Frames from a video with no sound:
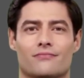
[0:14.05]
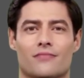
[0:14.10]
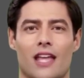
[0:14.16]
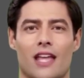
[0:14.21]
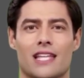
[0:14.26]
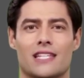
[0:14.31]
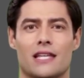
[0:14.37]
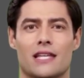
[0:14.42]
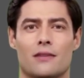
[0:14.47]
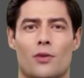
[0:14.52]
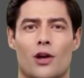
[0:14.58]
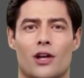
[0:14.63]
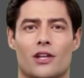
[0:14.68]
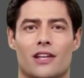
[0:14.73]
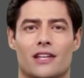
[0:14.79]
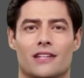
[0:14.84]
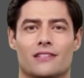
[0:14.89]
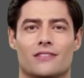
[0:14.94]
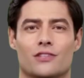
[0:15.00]
Easy
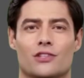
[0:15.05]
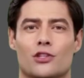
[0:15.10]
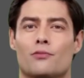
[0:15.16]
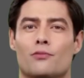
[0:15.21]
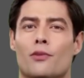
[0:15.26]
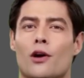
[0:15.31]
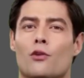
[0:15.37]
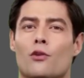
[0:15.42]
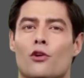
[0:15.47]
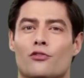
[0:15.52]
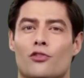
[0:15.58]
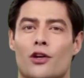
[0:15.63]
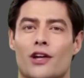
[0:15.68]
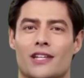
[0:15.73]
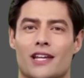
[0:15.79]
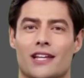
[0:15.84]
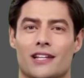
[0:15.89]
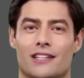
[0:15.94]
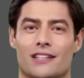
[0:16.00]
money. You know what I
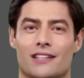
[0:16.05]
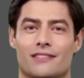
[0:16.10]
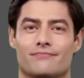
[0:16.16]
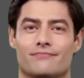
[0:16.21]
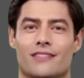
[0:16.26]
did?